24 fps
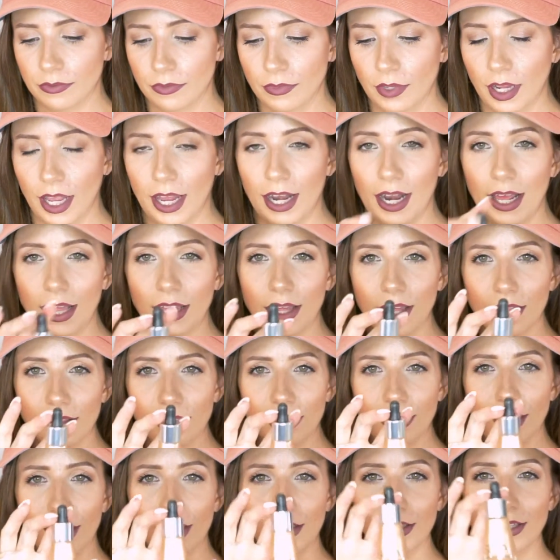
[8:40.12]
And I,
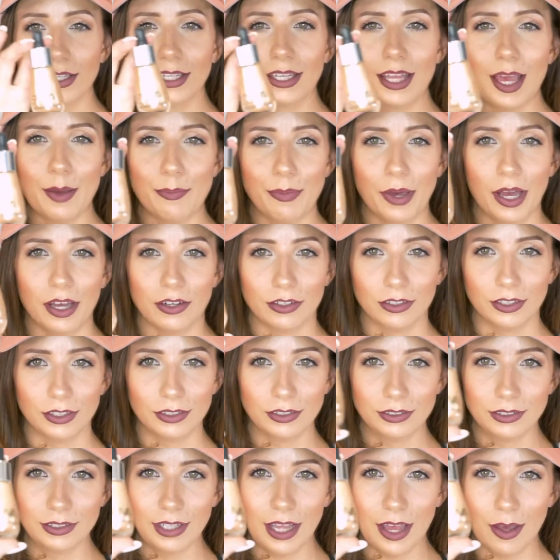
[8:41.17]
like, look at that bottle.
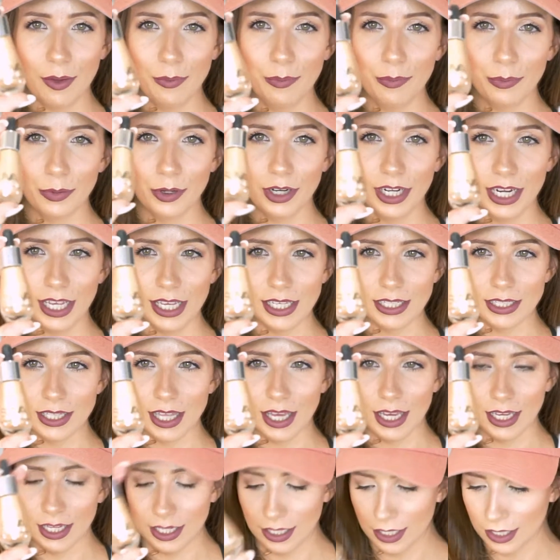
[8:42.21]
How pretty is that?